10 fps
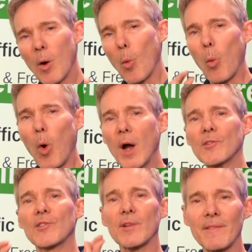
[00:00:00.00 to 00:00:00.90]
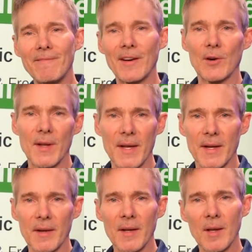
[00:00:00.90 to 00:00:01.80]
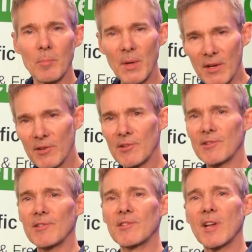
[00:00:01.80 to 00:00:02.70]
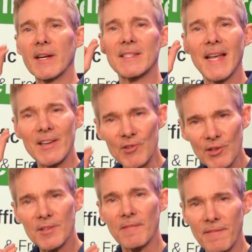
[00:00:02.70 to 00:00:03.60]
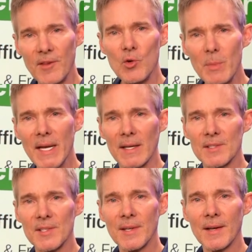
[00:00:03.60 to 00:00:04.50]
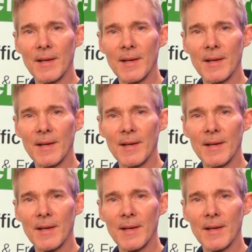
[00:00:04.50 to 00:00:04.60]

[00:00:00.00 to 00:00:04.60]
watch till the very end, because this is going to take just a few minutes